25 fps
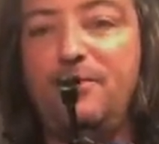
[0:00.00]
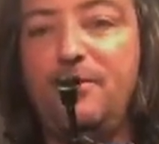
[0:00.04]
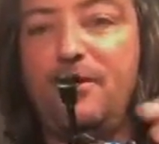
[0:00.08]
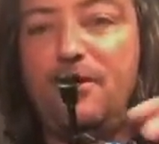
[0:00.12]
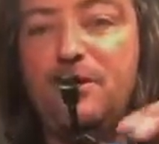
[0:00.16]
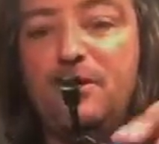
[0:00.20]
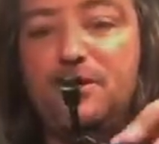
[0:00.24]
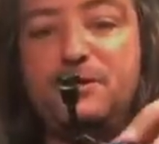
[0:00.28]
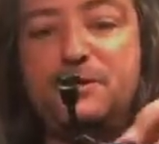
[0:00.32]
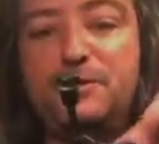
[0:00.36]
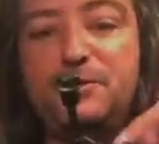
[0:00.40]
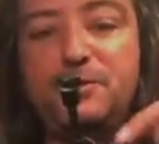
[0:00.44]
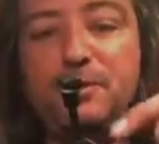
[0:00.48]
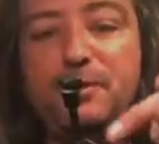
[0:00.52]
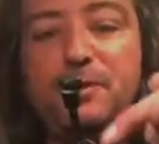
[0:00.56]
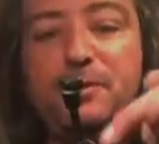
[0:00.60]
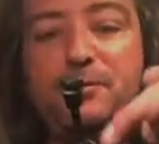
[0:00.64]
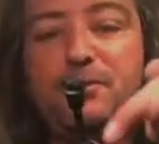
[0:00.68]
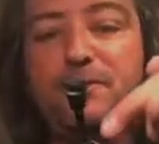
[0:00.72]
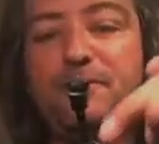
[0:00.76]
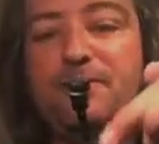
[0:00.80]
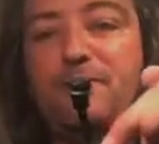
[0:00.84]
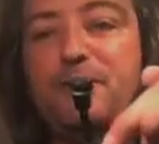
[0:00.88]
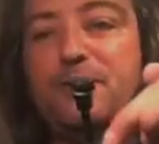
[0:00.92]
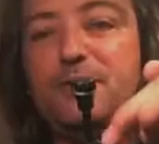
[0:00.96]

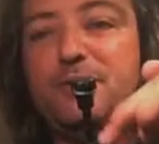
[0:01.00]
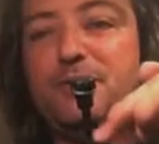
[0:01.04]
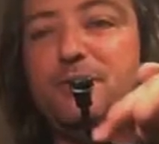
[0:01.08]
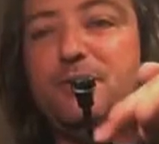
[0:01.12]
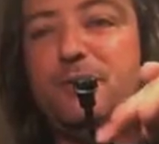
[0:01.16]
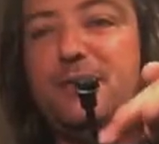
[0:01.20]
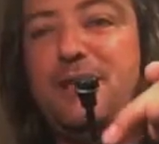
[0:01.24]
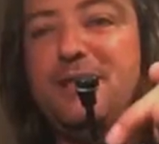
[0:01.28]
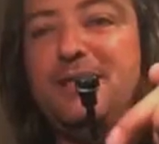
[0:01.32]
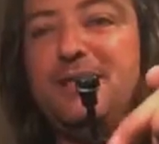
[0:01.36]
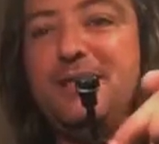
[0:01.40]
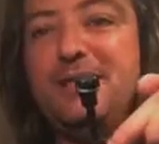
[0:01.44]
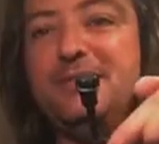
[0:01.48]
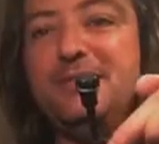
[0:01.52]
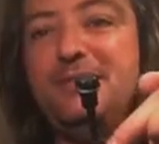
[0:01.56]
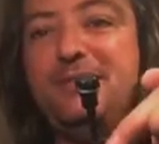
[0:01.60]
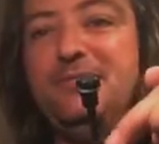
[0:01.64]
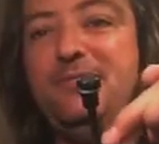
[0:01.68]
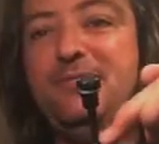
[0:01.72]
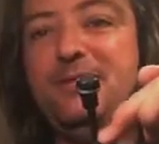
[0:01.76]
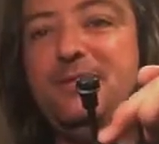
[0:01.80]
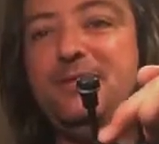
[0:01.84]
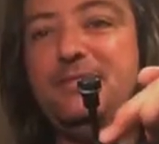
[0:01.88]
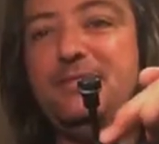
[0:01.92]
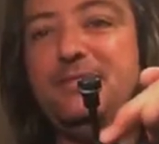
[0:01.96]
Reverse, when you reverse them
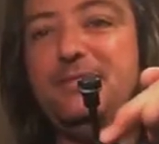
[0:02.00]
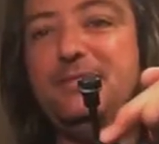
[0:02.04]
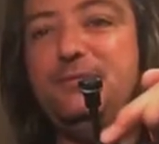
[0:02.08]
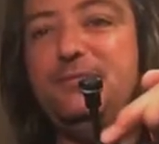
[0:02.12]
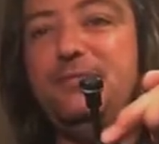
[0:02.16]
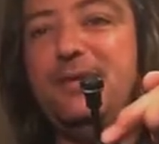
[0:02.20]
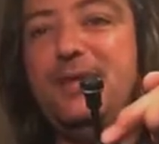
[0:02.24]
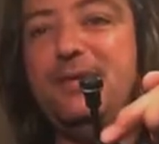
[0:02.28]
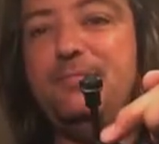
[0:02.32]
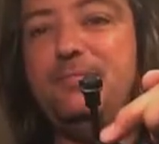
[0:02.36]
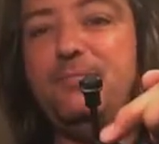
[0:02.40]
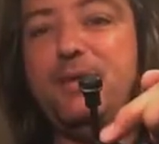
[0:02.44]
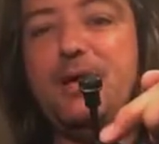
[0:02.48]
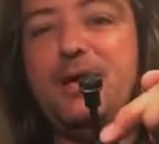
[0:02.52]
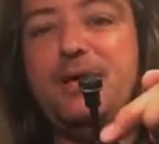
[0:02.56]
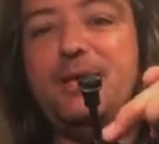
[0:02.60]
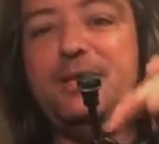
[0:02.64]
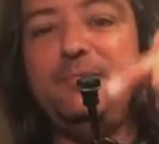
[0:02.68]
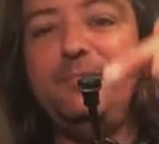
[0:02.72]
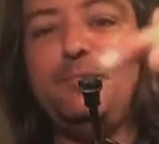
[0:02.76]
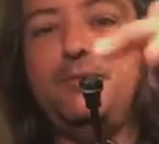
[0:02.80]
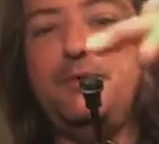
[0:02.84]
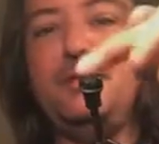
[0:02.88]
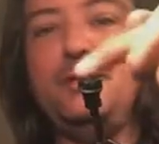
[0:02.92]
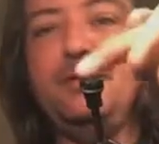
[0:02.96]
like this, it fits the
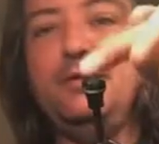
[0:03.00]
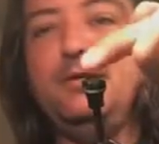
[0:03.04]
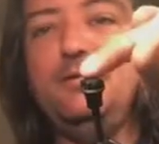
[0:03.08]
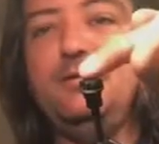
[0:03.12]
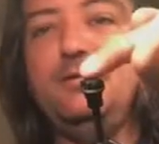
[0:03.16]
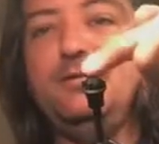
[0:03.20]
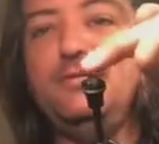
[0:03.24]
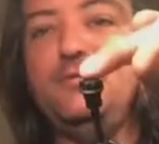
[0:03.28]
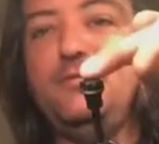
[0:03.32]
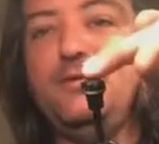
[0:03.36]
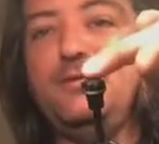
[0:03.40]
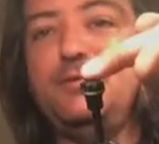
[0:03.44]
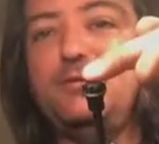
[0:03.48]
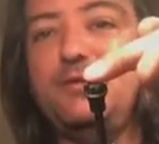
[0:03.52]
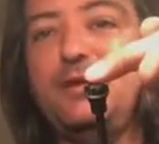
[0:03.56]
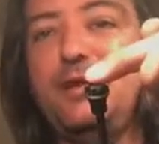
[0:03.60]
vet body pretty good.